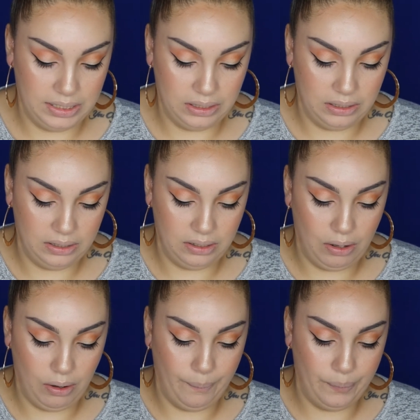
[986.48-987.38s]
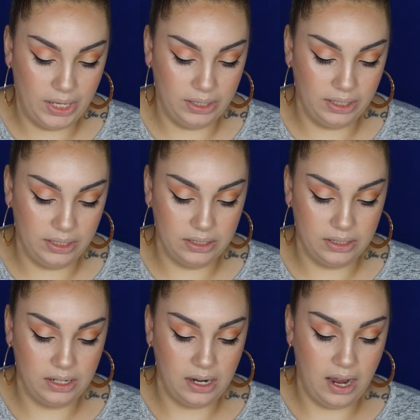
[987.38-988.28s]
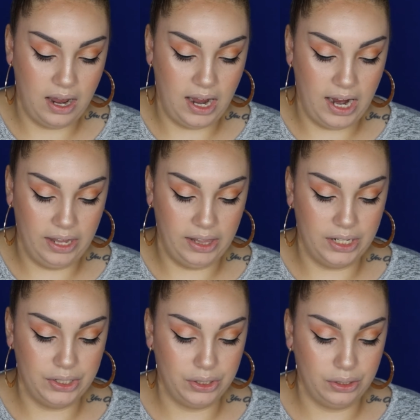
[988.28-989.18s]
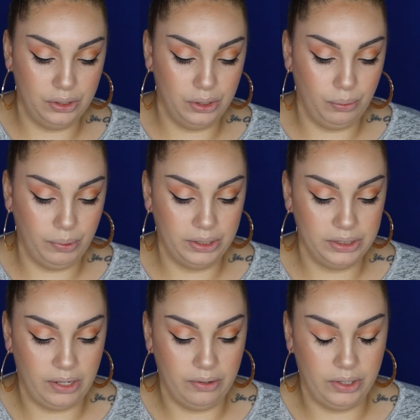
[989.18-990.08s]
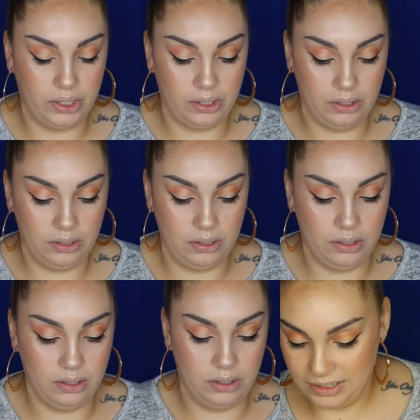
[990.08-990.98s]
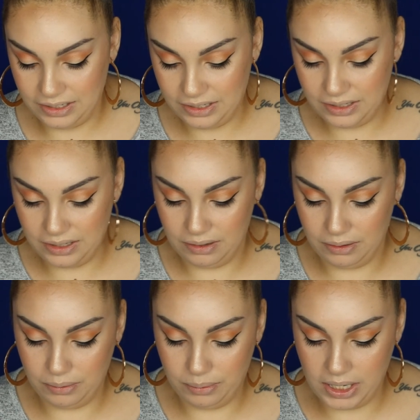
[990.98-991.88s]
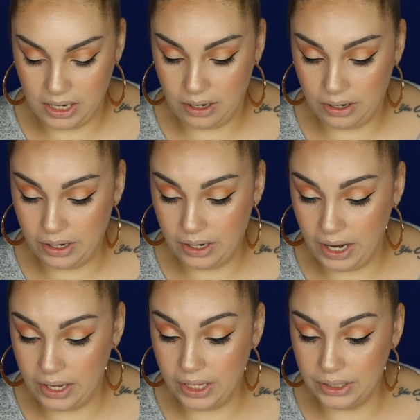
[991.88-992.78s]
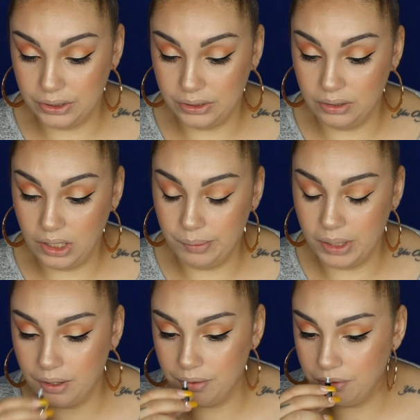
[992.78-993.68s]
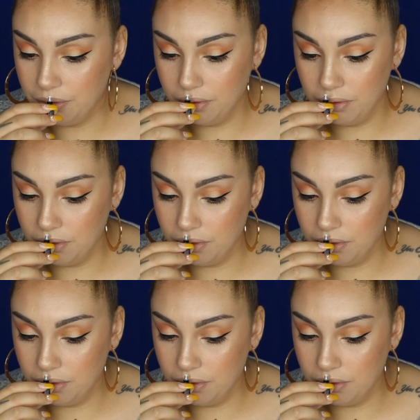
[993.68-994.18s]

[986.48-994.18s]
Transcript: Let's hope that this eyelash glue works out good. So we got our eyelash glue coming out.